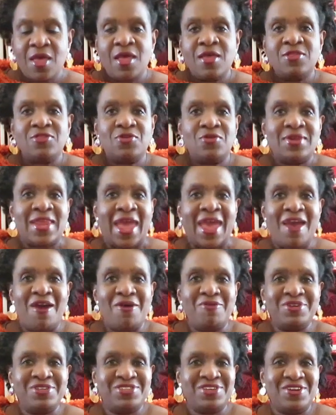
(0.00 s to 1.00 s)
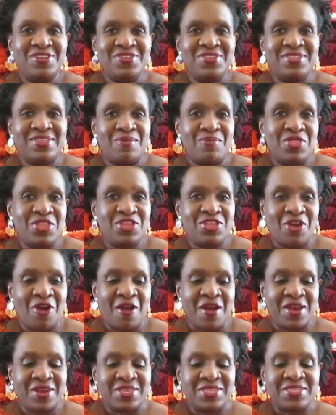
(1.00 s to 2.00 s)
So now I will show you some of the
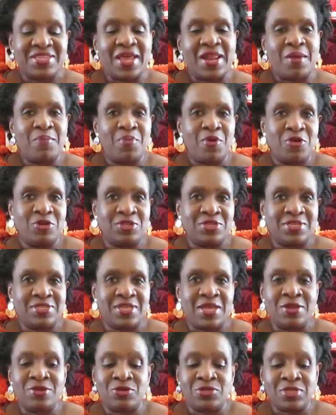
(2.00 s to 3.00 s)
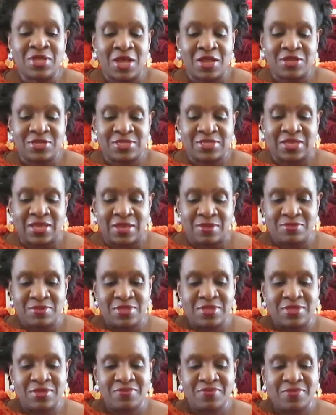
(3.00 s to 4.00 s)
yarns that I purchased in those color schemes.
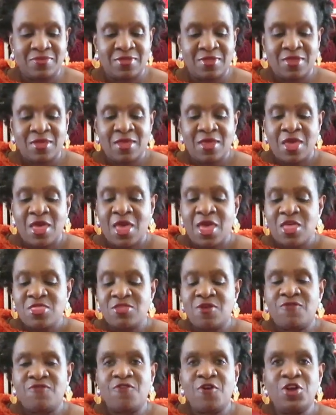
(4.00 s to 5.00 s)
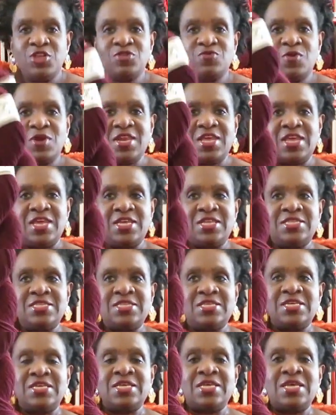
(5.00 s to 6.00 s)
The first one
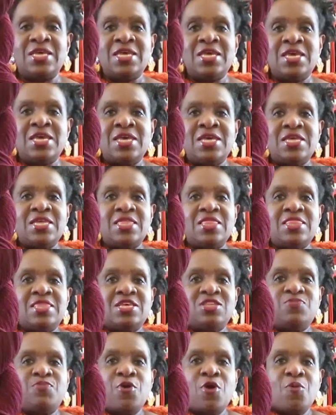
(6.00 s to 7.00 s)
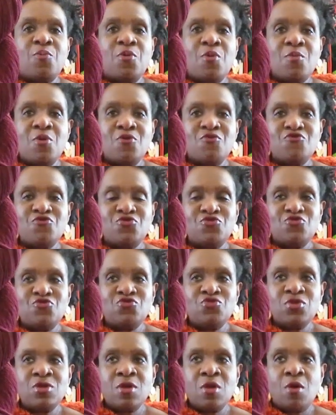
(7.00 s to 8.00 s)
is this purple
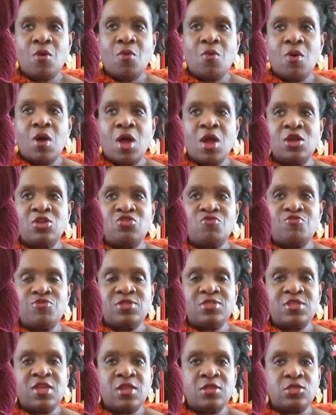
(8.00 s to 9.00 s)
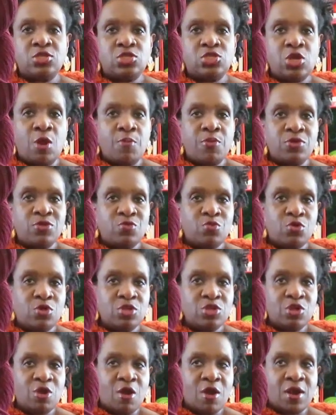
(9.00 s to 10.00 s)
maroon 100% shepherd's wool
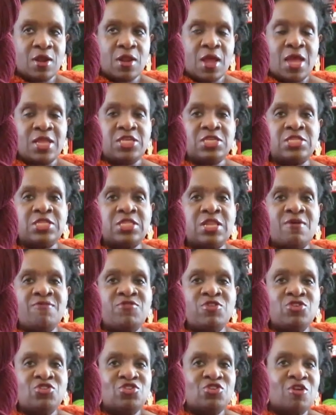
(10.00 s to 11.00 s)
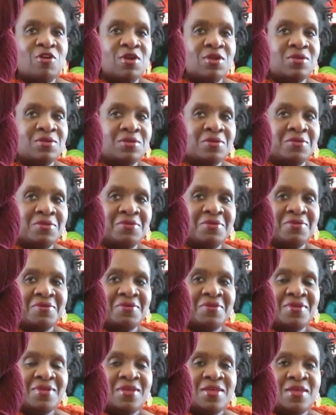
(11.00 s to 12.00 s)
yarn. I just love this yarn.
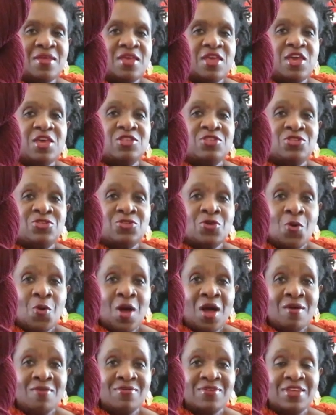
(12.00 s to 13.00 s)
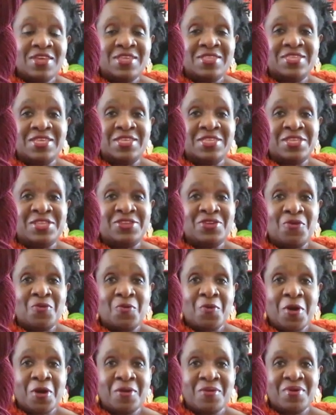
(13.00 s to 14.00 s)
It's soft, it's easy to
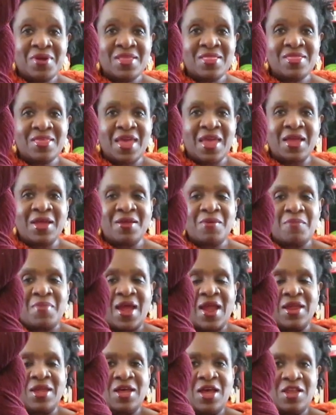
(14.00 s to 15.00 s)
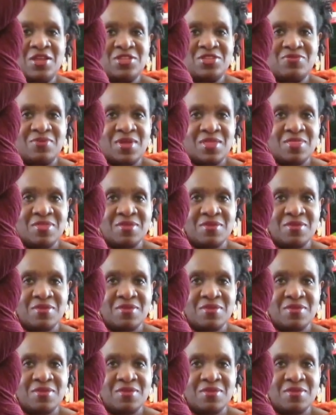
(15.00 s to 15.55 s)
work with and combine colors with.